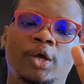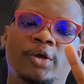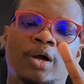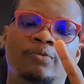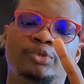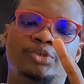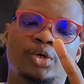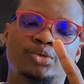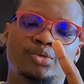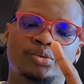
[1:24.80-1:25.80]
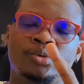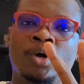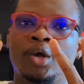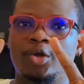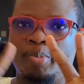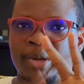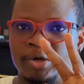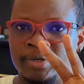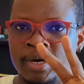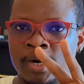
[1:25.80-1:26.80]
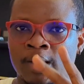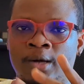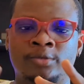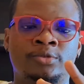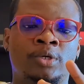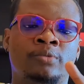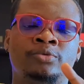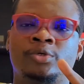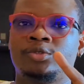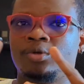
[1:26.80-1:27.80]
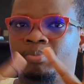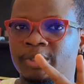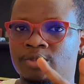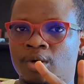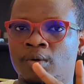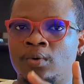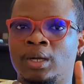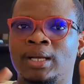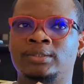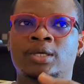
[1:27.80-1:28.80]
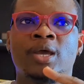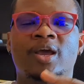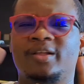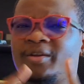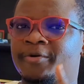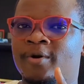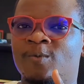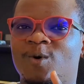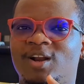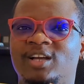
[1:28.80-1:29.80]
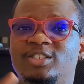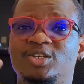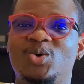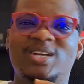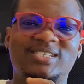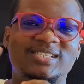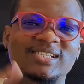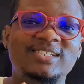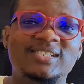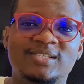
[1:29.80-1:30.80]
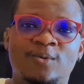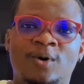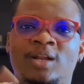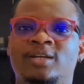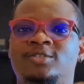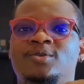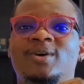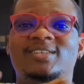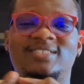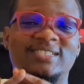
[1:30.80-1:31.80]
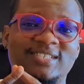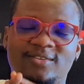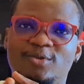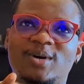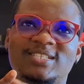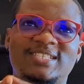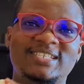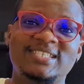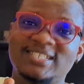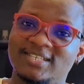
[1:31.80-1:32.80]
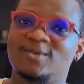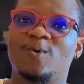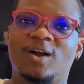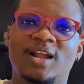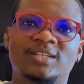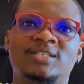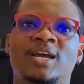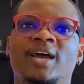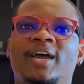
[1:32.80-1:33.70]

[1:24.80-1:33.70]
you can withdraw to your Payoneer account, you can withdraw to your Bitcoin wallet, Ethereum wallet, USDT wallet, USDC wallet,